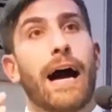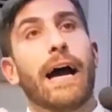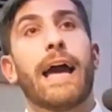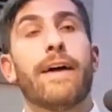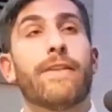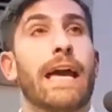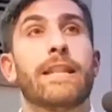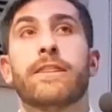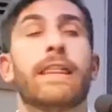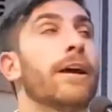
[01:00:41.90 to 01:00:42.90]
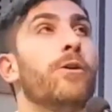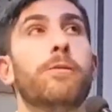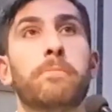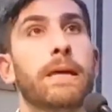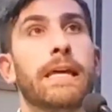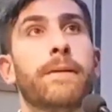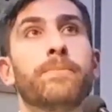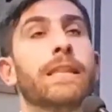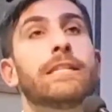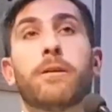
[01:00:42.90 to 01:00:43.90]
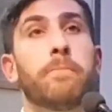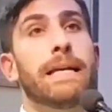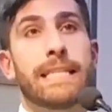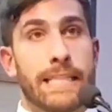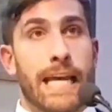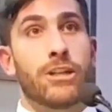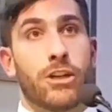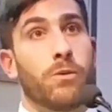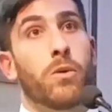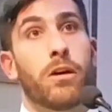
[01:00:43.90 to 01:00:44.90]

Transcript: I have, and it could be that's their best intention,